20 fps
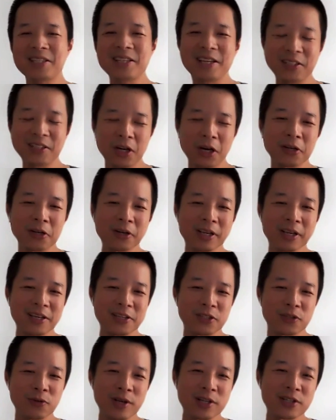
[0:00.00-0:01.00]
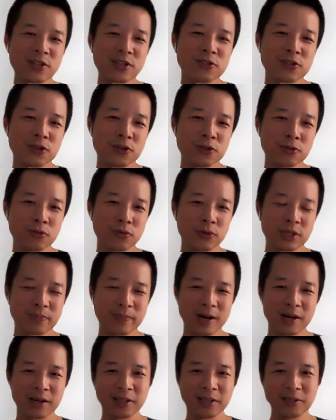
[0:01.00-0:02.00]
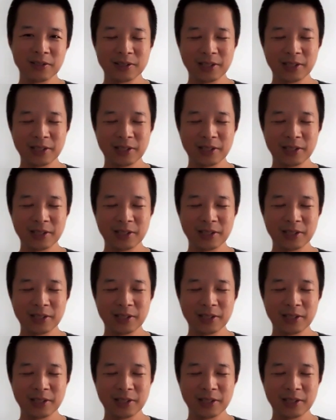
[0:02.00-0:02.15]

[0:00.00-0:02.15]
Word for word: Uh, that, that's another consideration too.